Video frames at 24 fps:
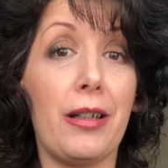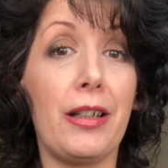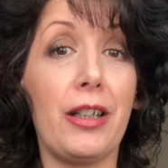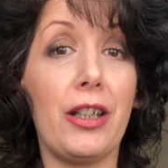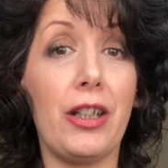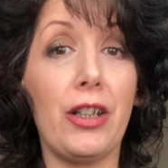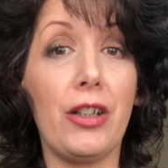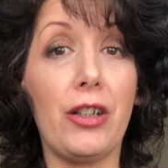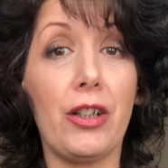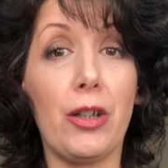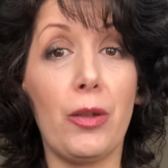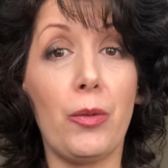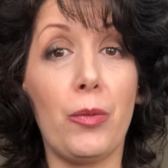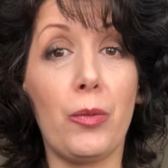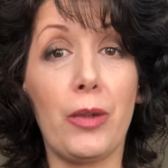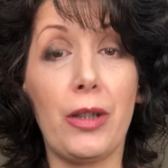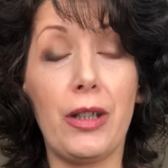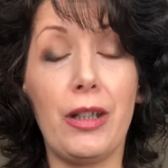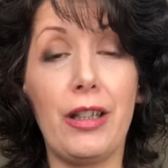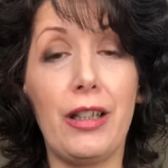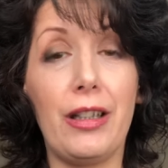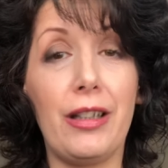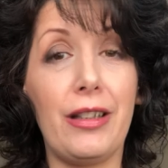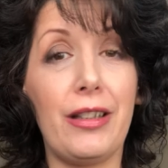you know,
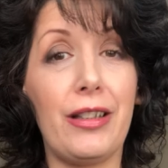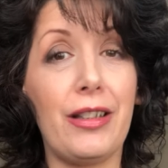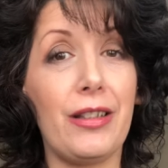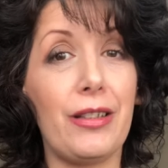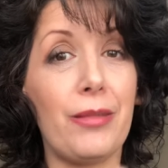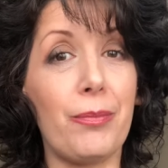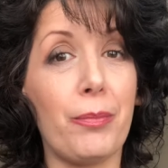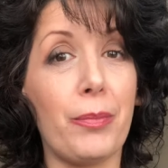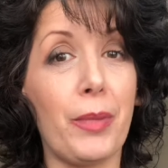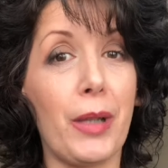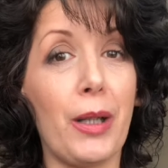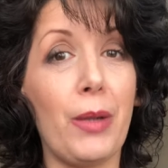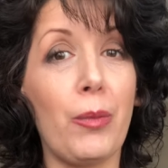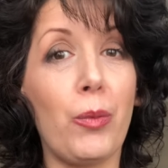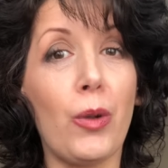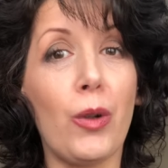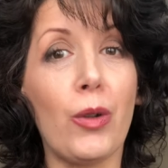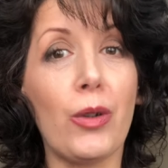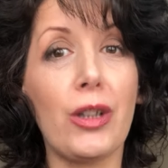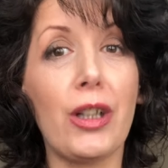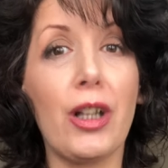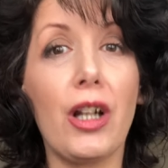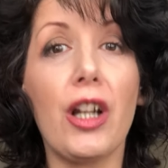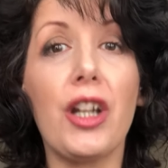by
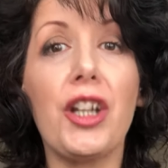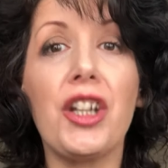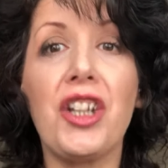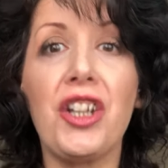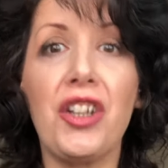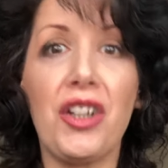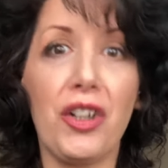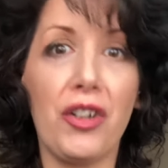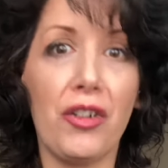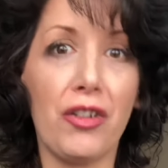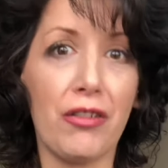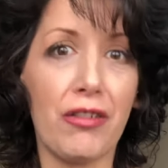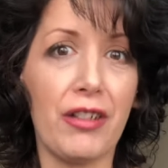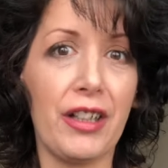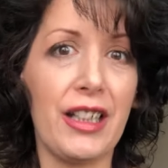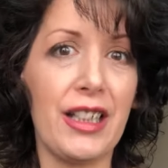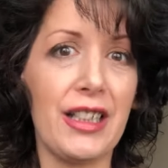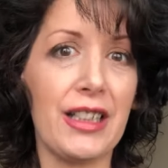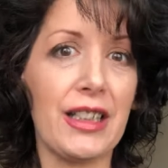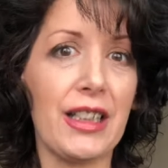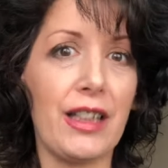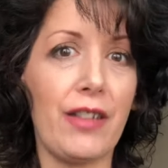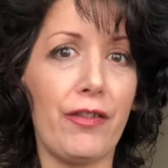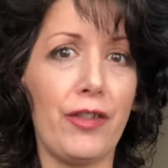what colour your urine
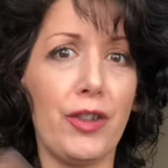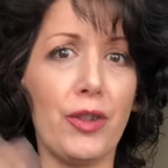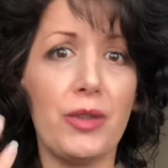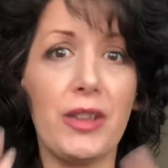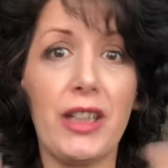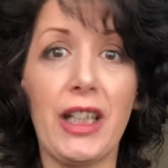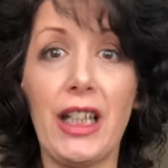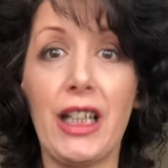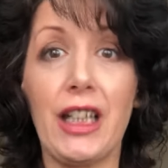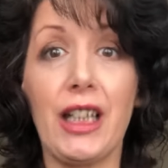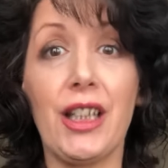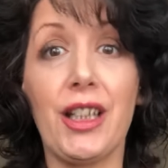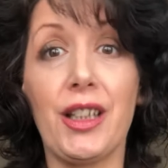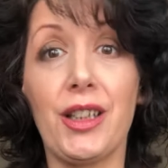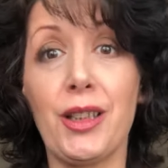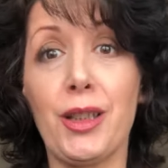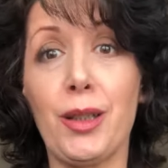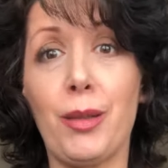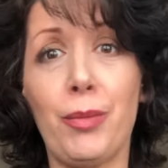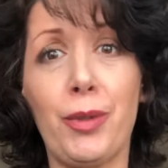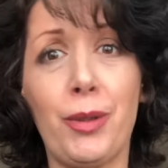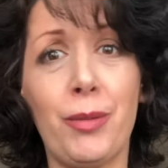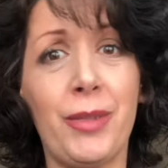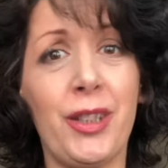is. If you're taking a
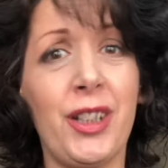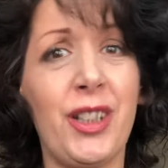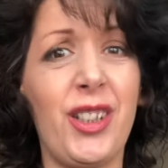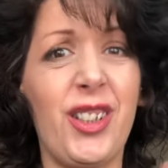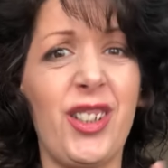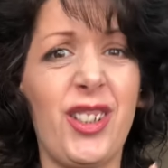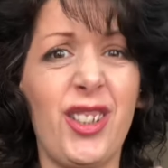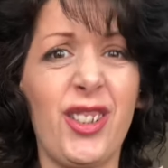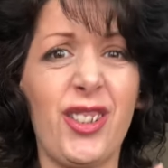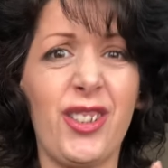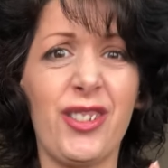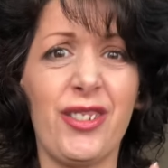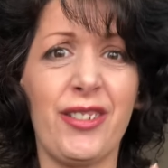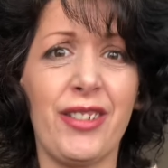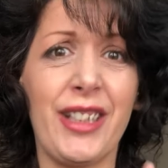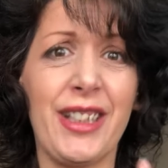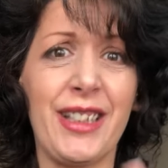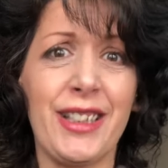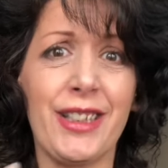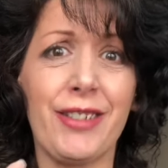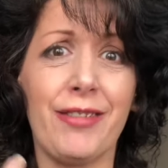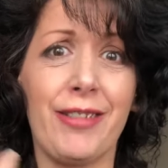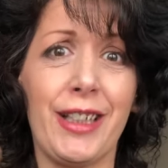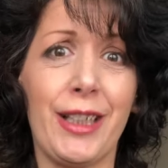supplement and your
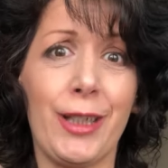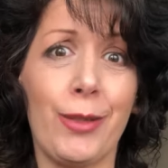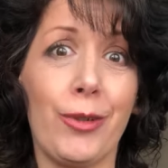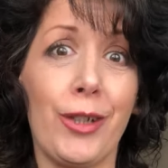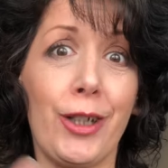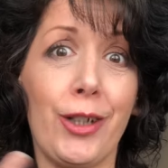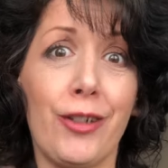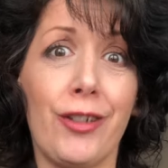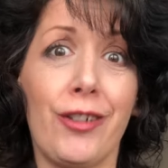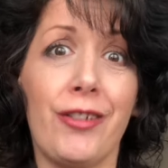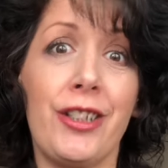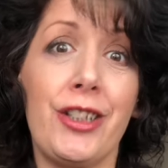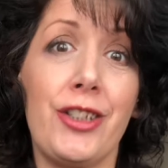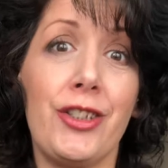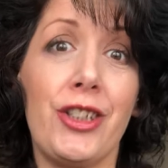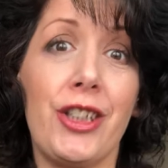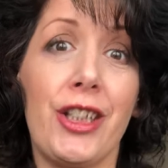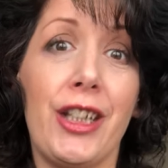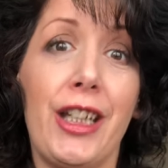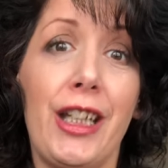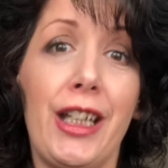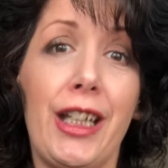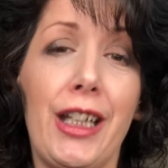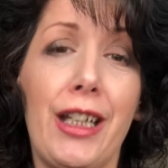urine's really quite
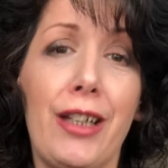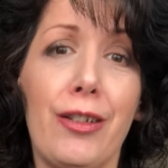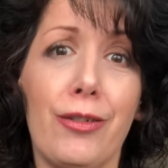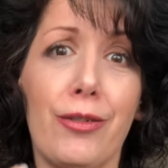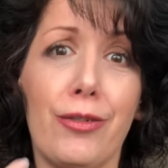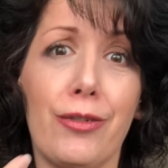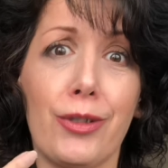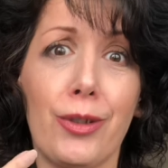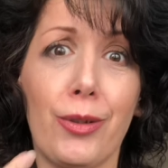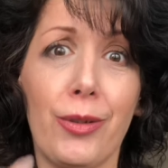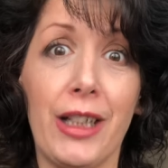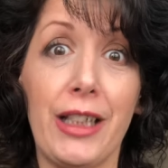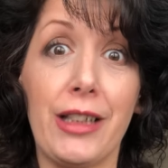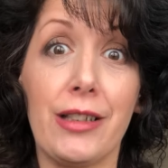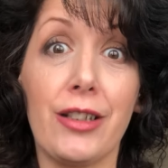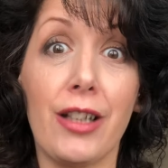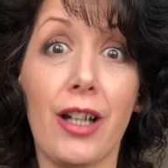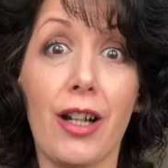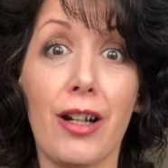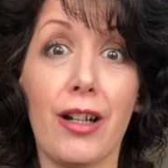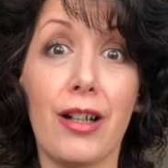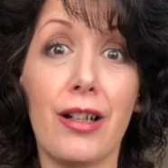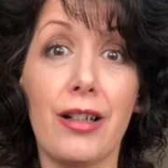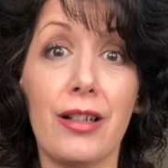orangey or quite
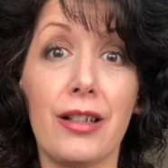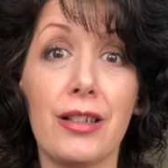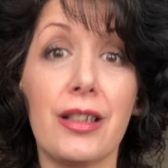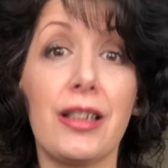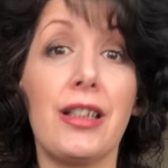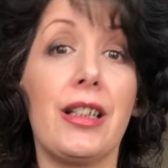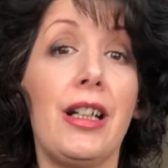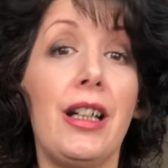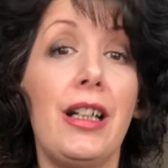dark,